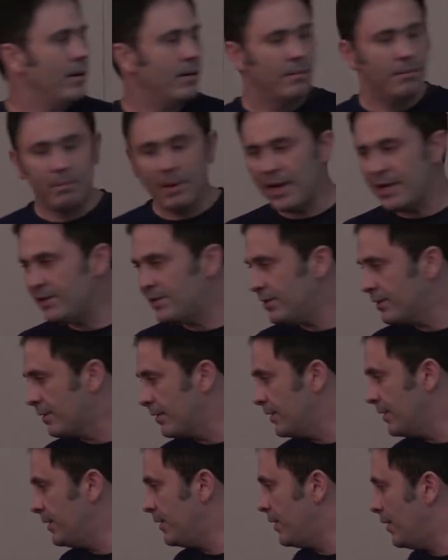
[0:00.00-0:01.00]

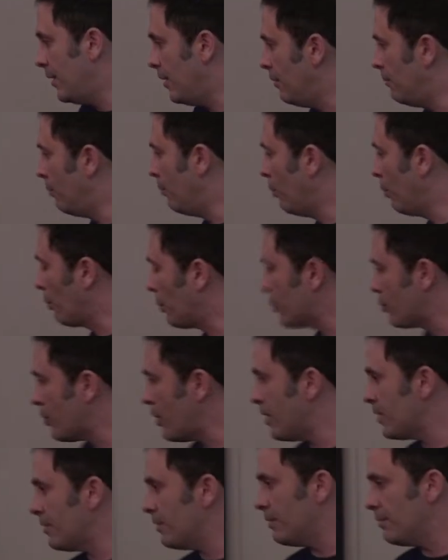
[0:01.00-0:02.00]
basically, what we're
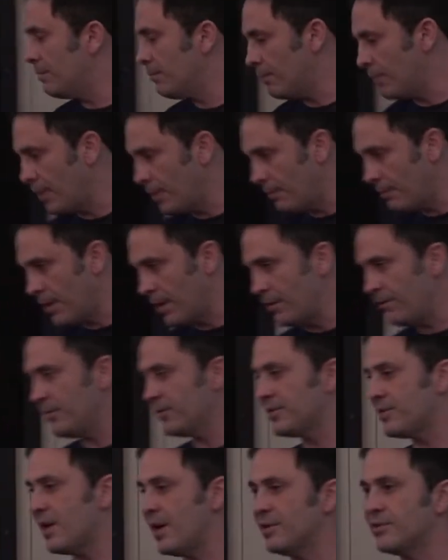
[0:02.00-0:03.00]
trying to
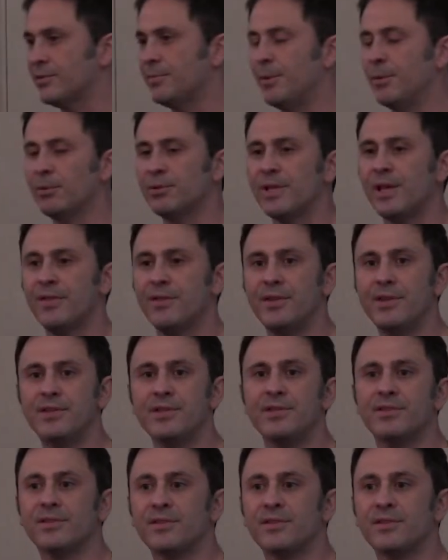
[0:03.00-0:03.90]
emphasize to people is that this is a